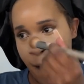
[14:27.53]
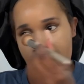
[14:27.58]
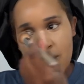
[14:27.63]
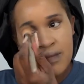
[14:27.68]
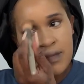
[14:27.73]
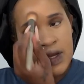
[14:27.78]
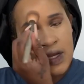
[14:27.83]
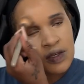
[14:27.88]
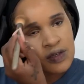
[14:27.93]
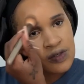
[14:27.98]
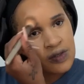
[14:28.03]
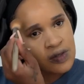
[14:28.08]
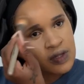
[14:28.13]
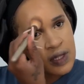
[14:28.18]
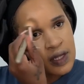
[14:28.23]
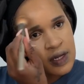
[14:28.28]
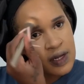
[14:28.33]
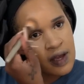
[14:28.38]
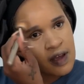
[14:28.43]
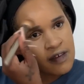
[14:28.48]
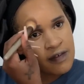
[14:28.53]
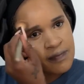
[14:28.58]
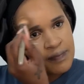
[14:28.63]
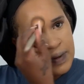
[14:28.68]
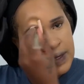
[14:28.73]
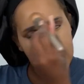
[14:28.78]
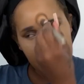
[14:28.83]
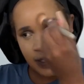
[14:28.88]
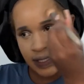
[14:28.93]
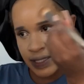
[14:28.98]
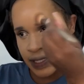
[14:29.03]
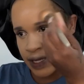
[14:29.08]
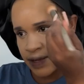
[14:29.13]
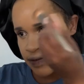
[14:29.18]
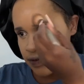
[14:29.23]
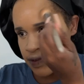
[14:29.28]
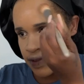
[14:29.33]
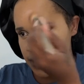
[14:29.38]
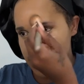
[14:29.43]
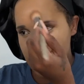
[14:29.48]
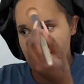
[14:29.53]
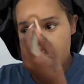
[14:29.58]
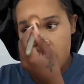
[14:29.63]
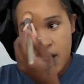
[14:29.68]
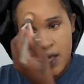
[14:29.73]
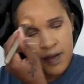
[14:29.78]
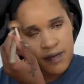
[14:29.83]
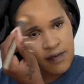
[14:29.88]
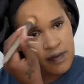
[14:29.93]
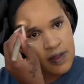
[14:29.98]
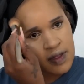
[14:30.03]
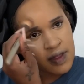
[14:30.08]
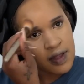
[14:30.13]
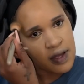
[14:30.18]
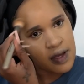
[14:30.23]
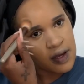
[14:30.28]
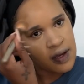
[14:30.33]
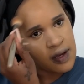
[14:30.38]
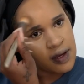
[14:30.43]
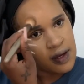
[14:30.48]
make sure that I've blended everything.